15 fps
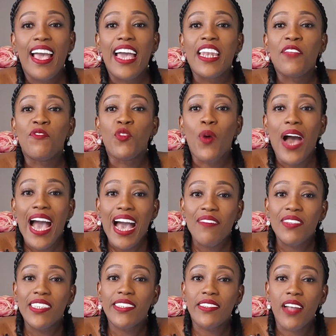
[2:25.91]
And if you
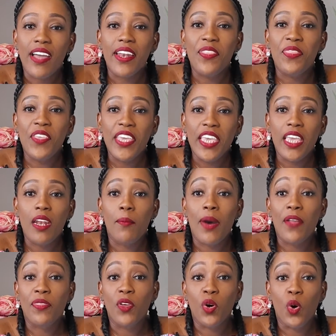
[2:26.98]
haven't started thinking
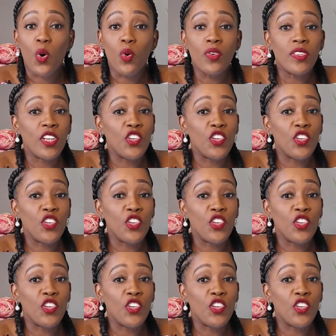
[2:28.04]
about the goals